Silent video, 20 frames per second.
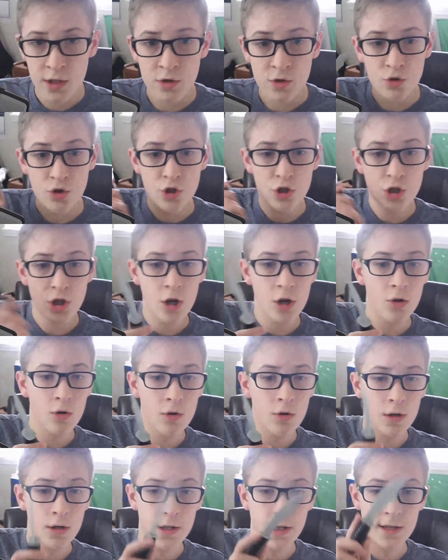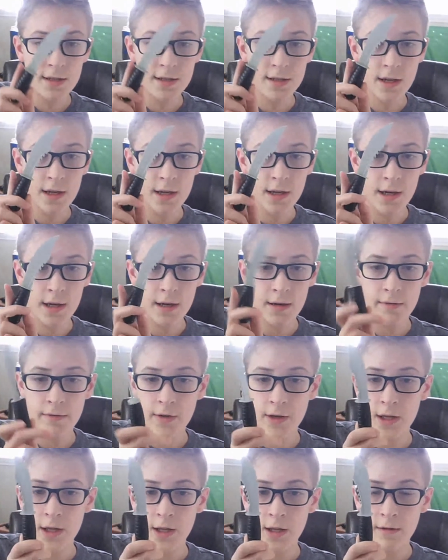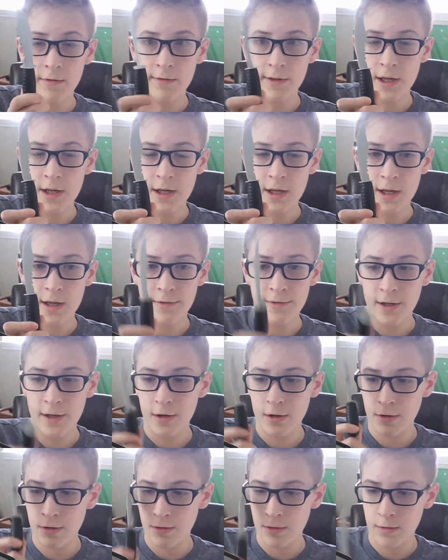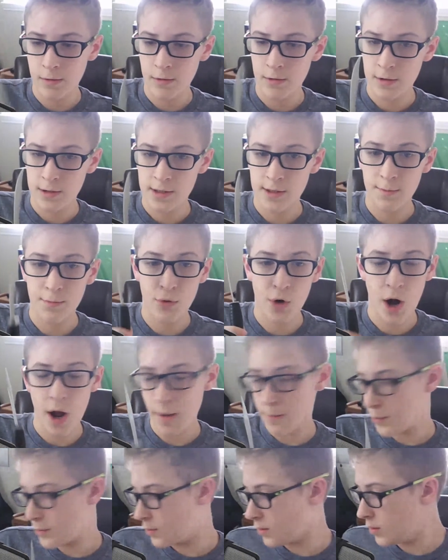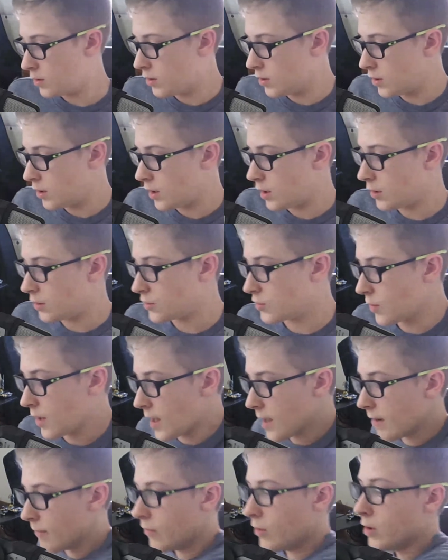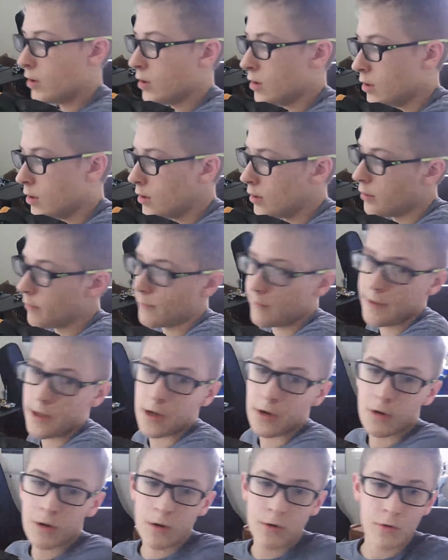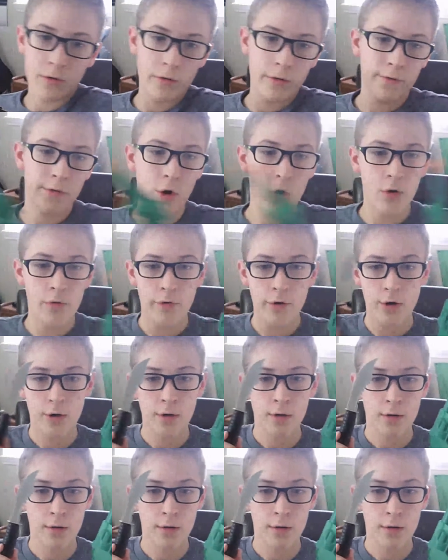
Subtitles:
to show, yes, I have a fake knife here, it's a prop. I also have a fake revolver.